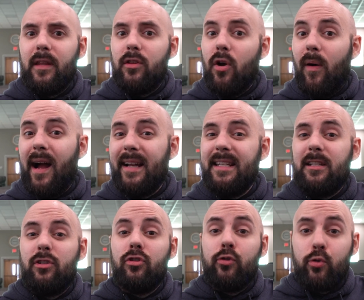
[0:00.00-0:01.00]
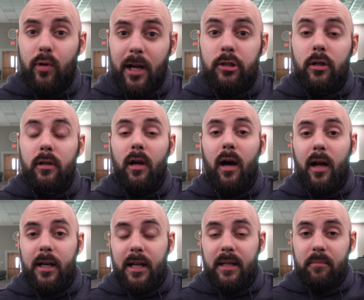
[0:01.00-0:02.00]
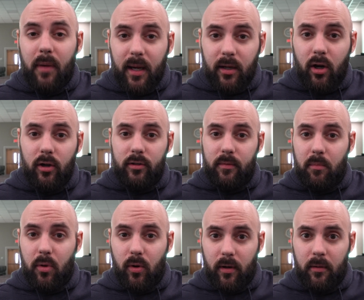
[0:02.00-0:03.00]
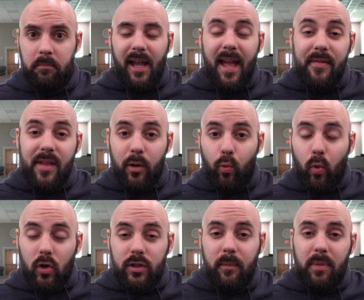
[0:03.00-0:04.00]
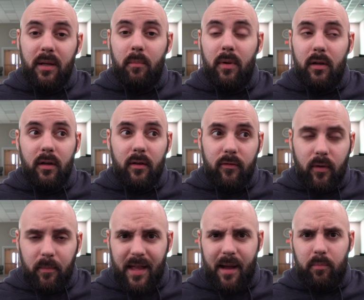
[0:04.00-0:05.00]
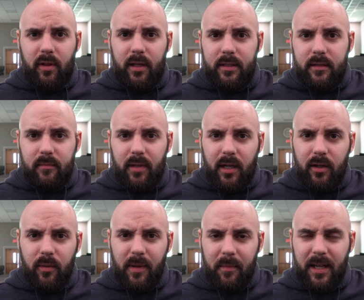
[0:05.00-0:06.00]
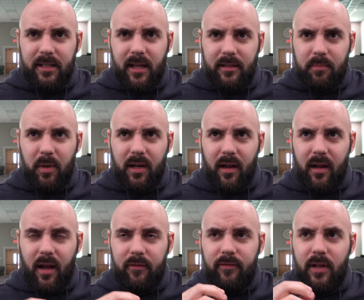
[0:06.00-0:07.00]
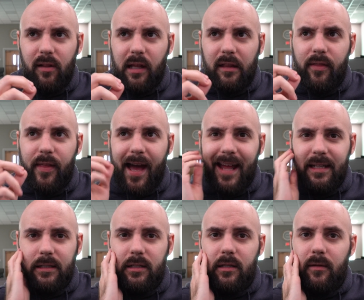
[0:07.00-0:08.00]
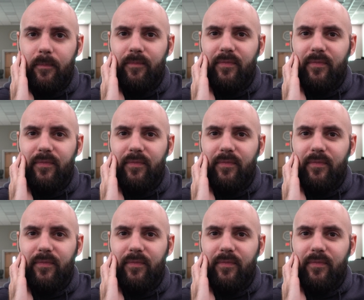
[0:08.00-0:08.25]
no, I need to treasure God in my heart more and then worship Him from that place. I hope that makes sense, but I feel like that's